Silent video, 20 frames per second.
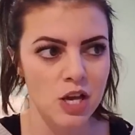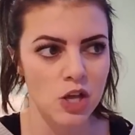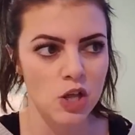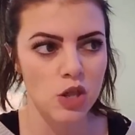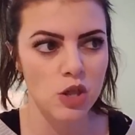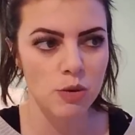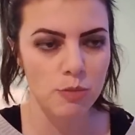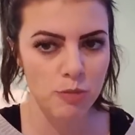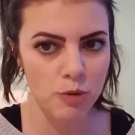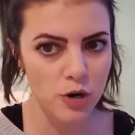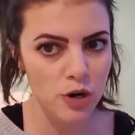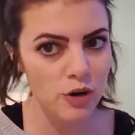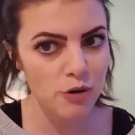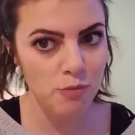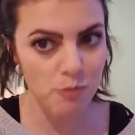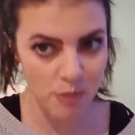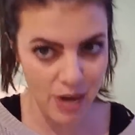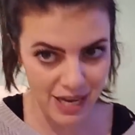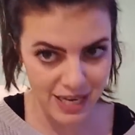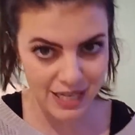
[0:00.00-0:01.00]
The bird
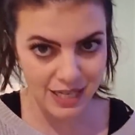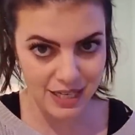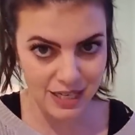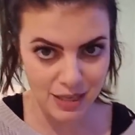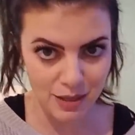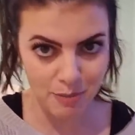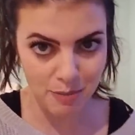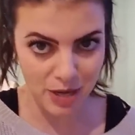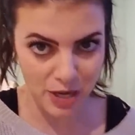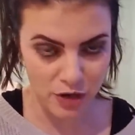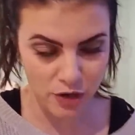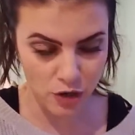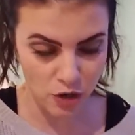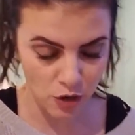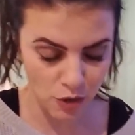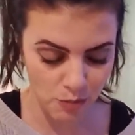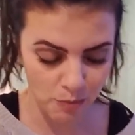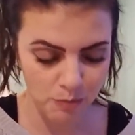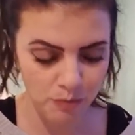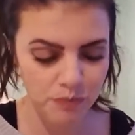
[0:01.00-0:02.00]
might need a better
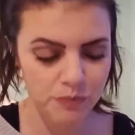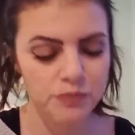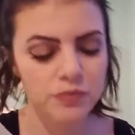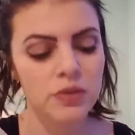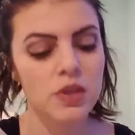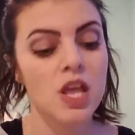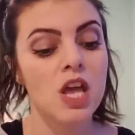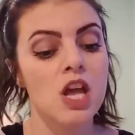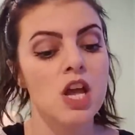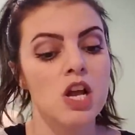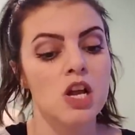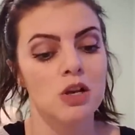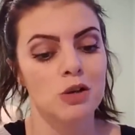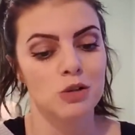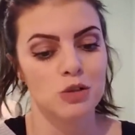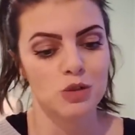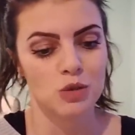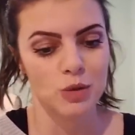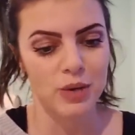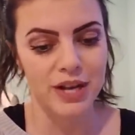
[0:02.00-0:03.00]
home.
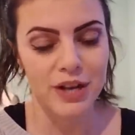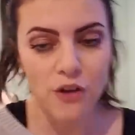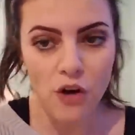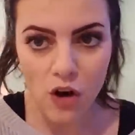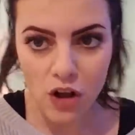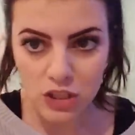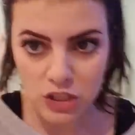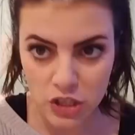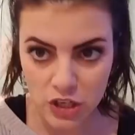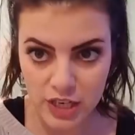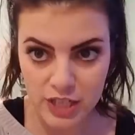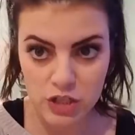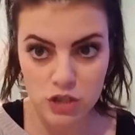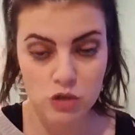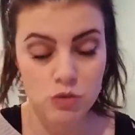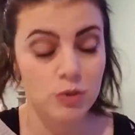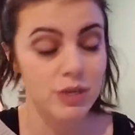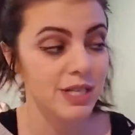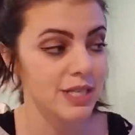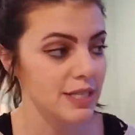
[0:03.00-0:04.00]
So I called her. I
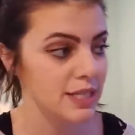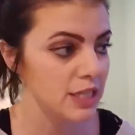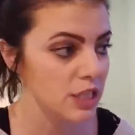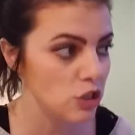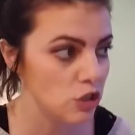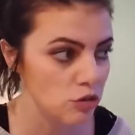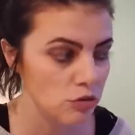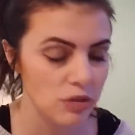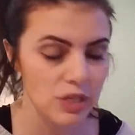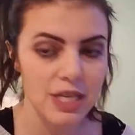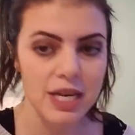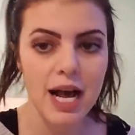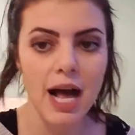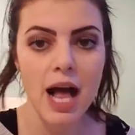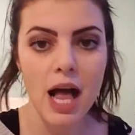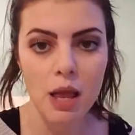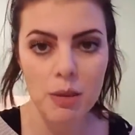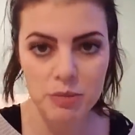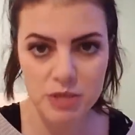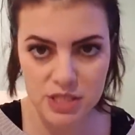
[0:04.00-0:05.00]
just want to see, do you need
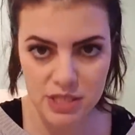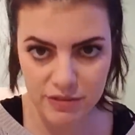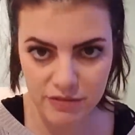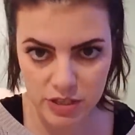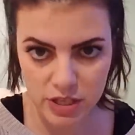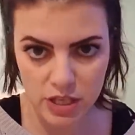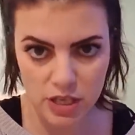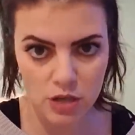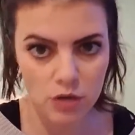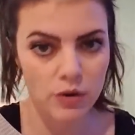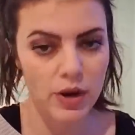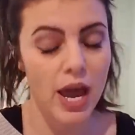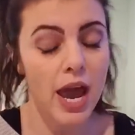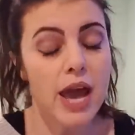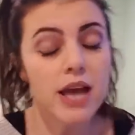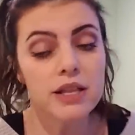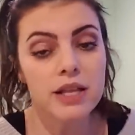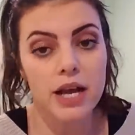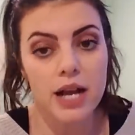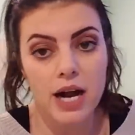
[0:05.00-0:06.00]
help? Is everything
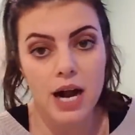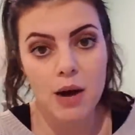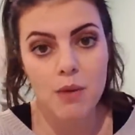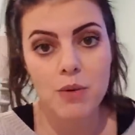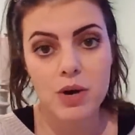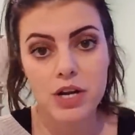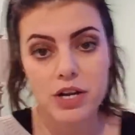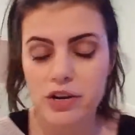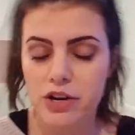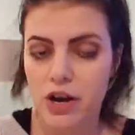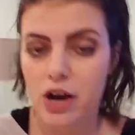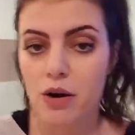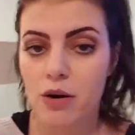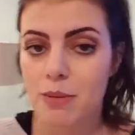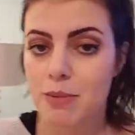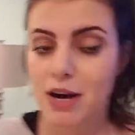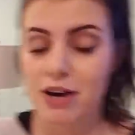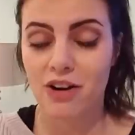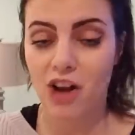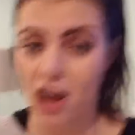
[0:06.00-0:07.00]
okay? Like, I want to know
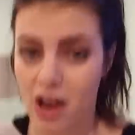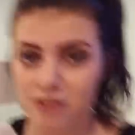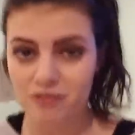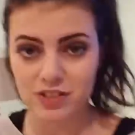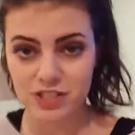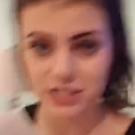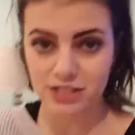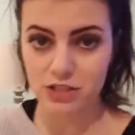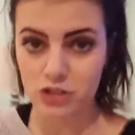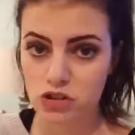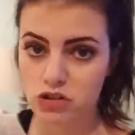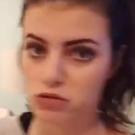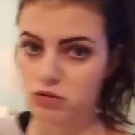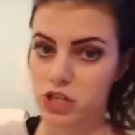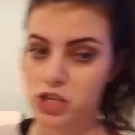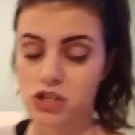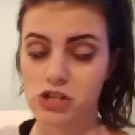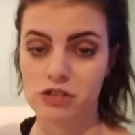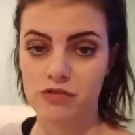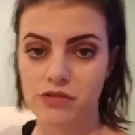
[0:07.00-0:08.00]
about every
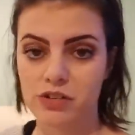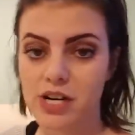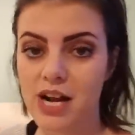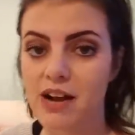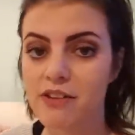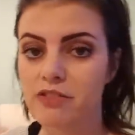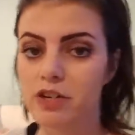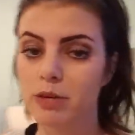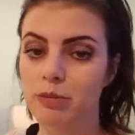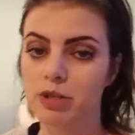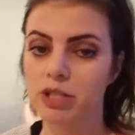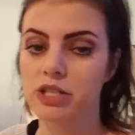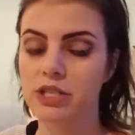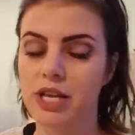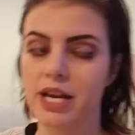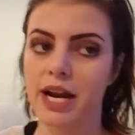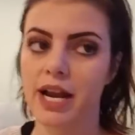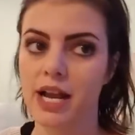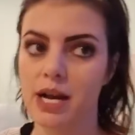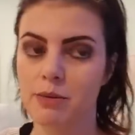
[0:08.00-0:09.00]
situation for every bird
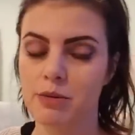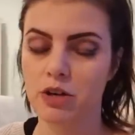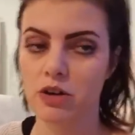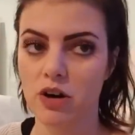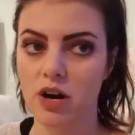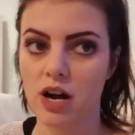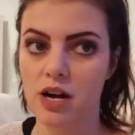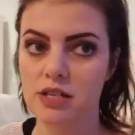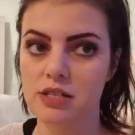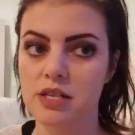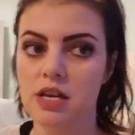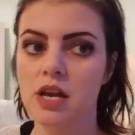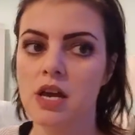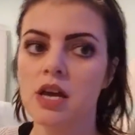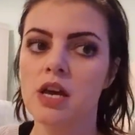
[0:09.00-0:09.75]
that I come across.